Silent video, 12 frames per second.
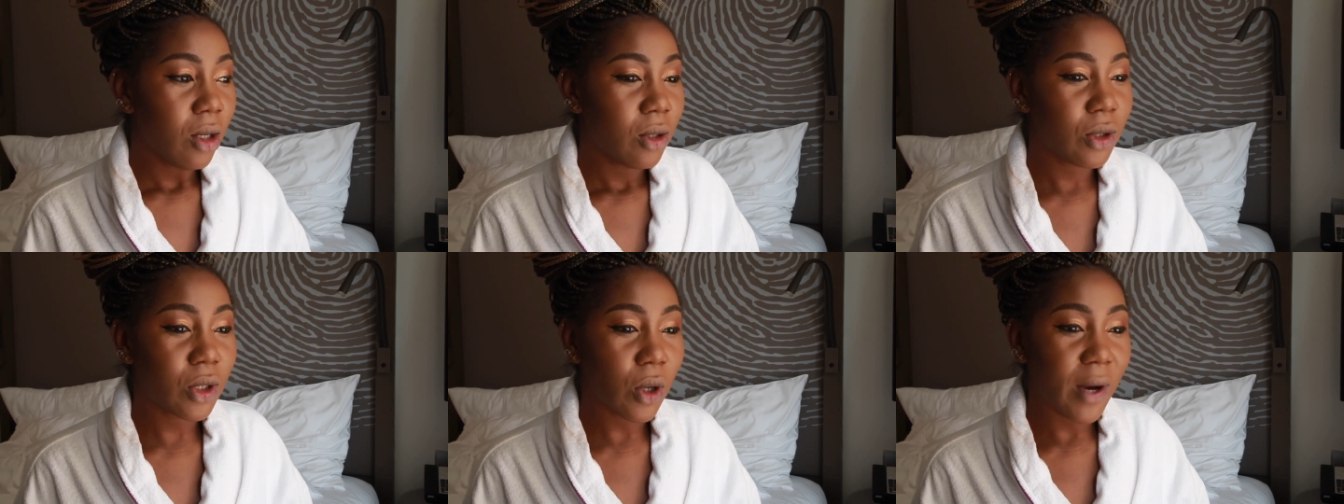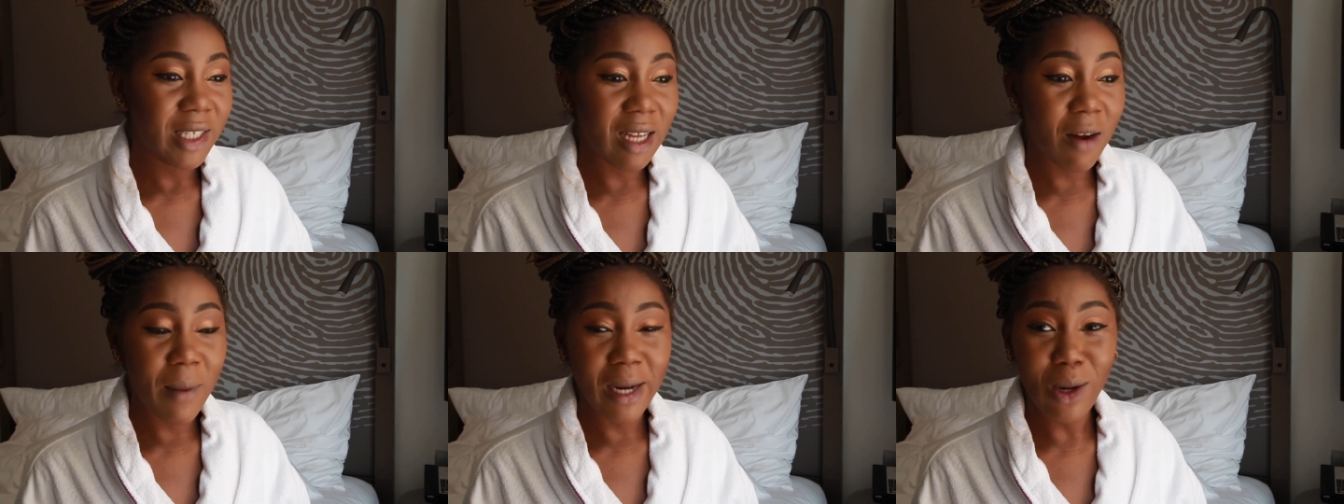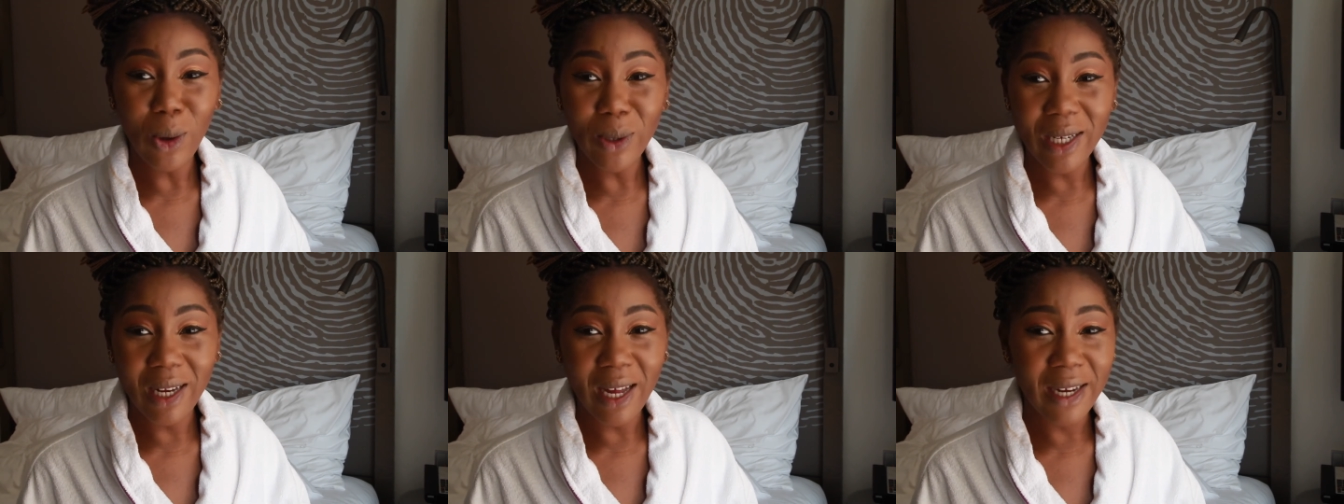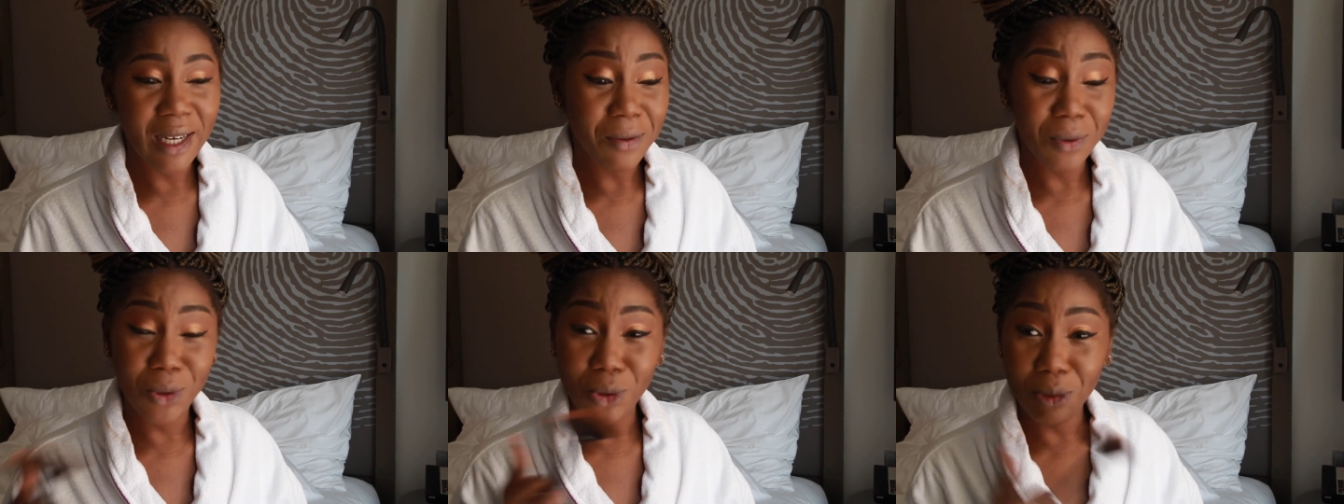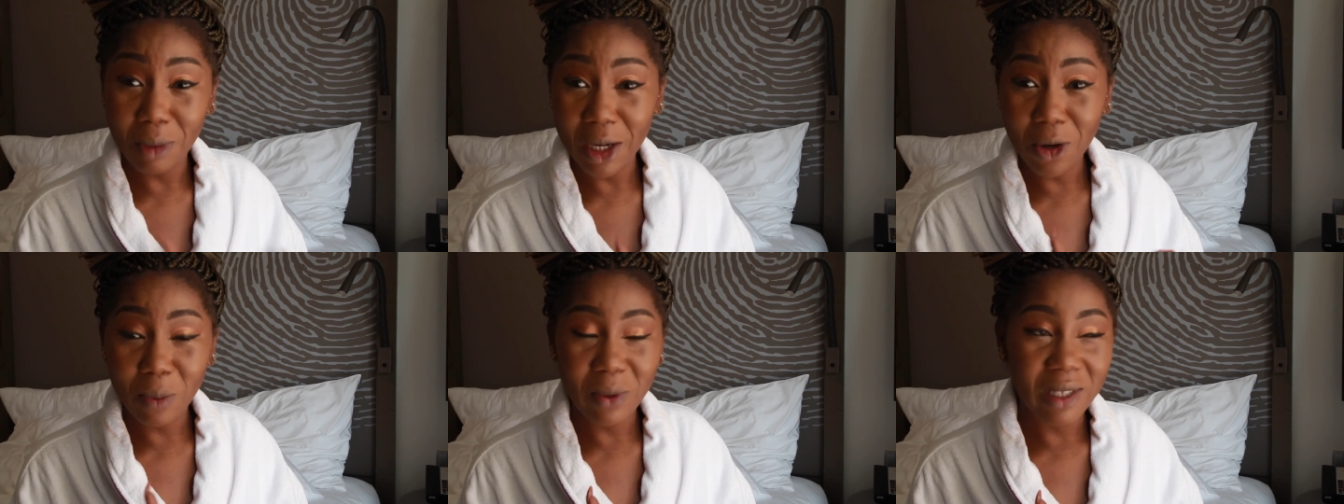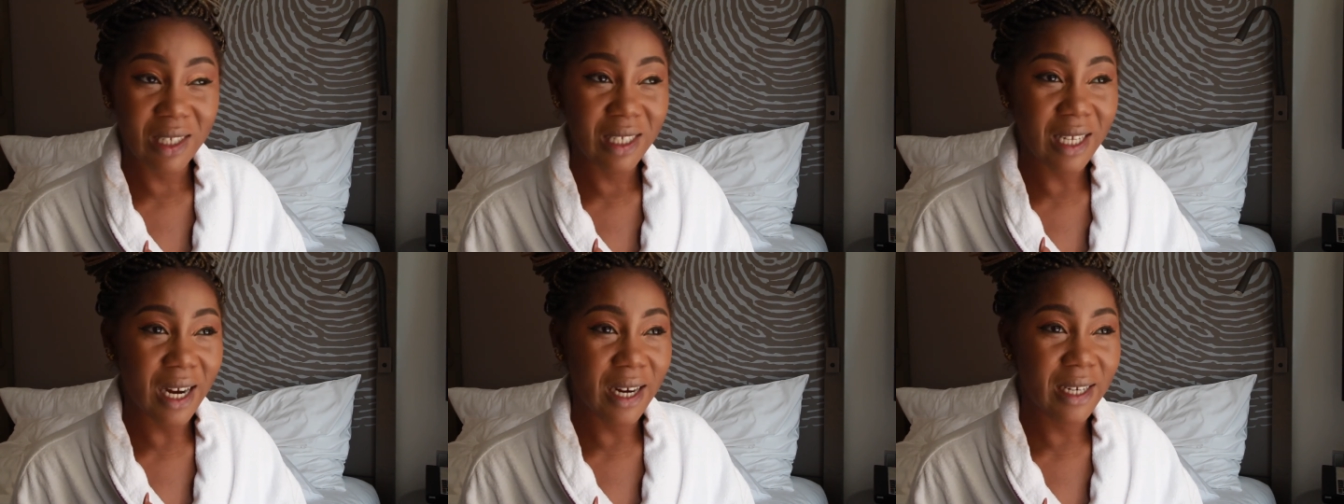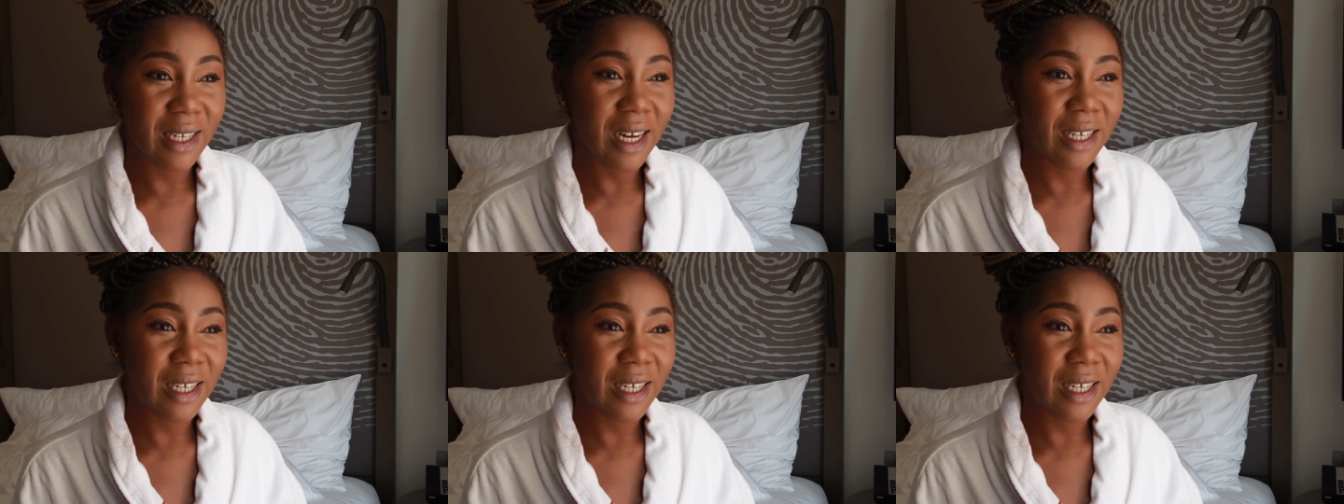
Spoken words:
so I started my clothing line. I was doing makeup on the side.